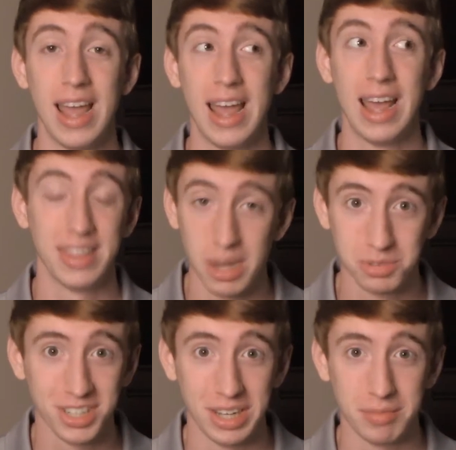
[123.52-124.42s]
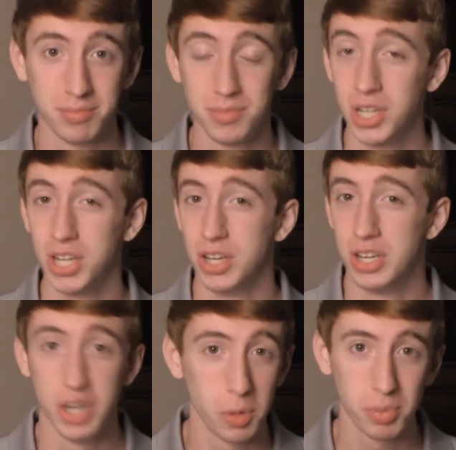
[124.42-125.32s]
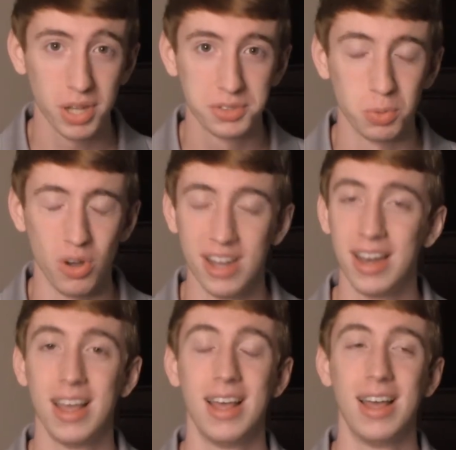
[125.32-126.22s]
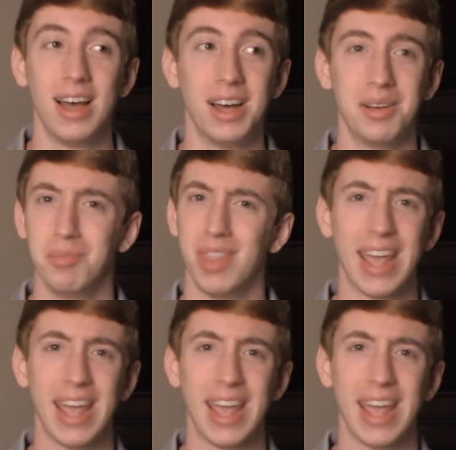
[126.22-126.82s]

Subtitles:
and that was it. No +1.